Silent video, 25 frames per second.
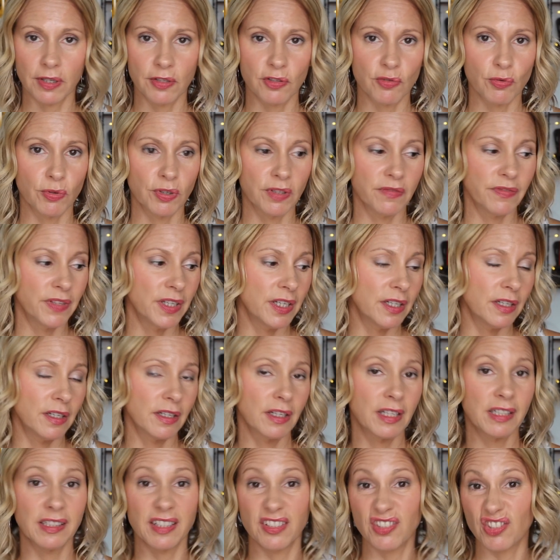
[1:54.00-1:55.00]
and sort of the
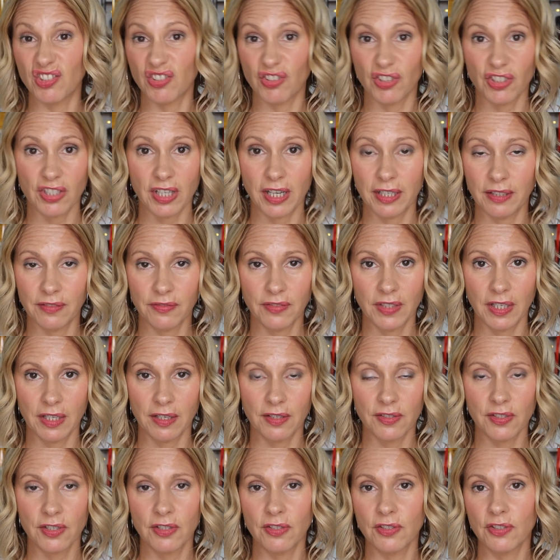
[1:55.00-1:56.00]
cleanser side of
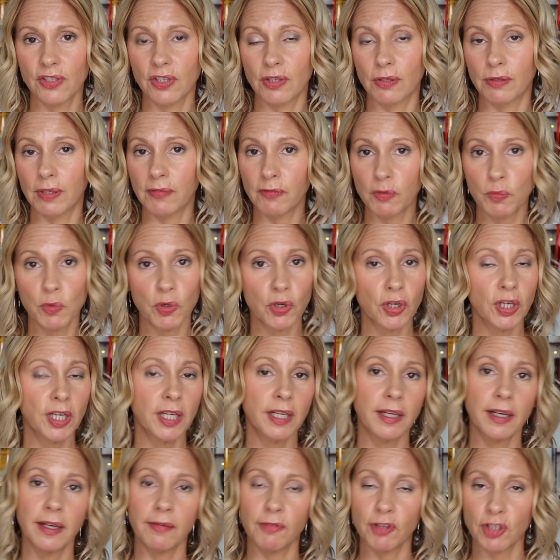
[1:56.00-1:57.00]
things. Cause you know, every
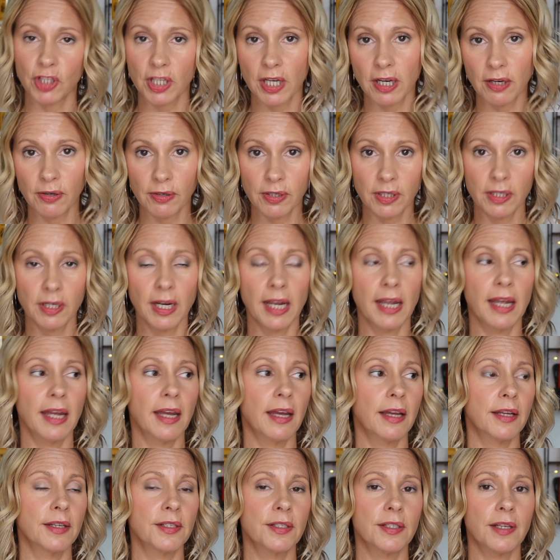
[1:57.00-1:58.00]
morning I have a shower
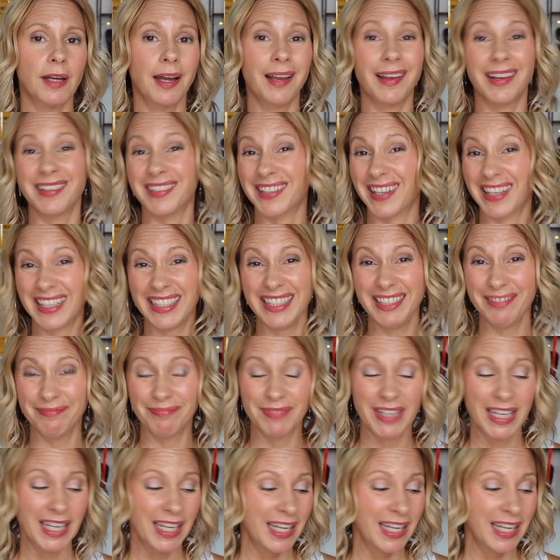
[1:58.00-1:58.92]
and I like to get clean.